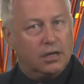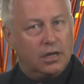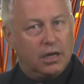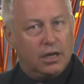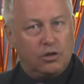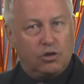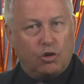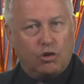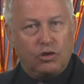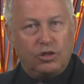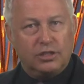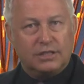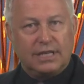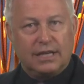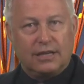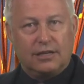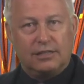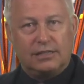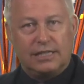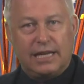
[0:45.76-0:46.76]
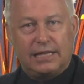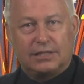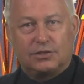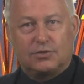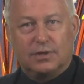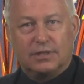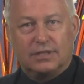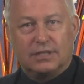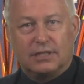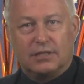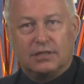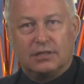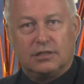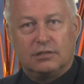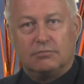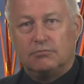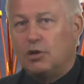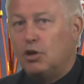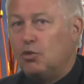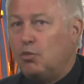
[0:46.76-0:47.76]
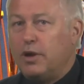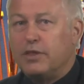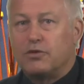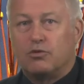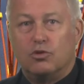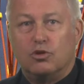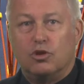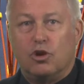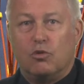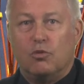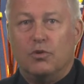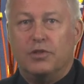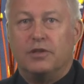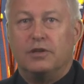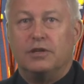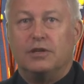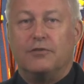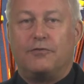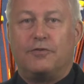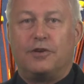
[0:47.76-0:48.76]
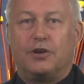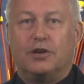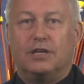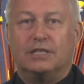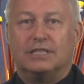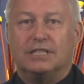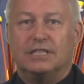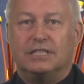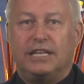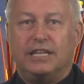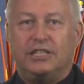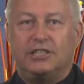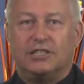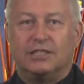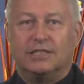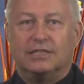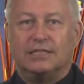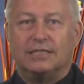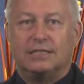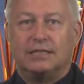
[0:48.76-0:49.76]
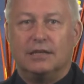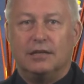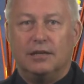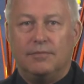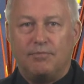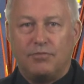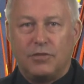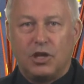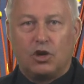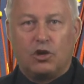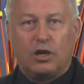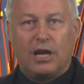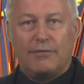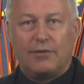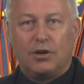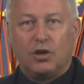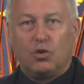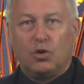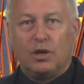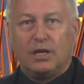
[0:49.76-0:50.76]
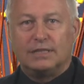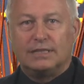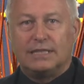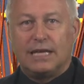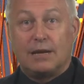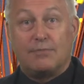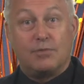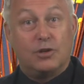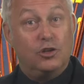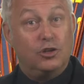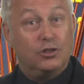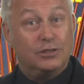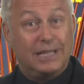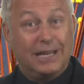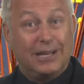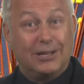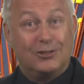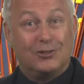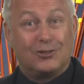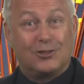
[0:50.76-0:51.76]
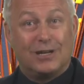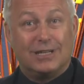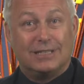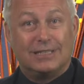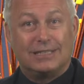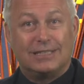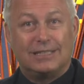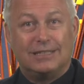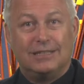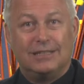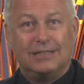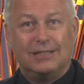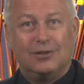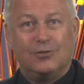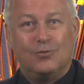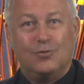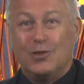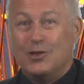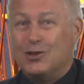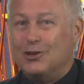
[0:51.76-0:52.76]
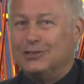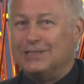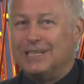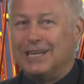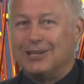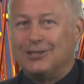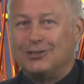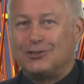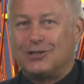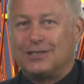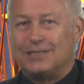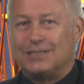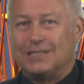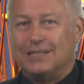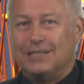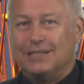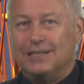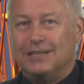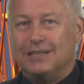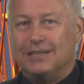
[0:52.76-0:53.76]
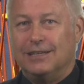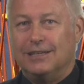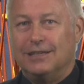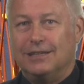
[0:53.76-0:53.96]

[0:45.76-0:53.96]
A non-New Zealand tax resident, whether or not with the nefarious intentions, could have a lawyer set up a New Zealand trust with a New Zealand trustee.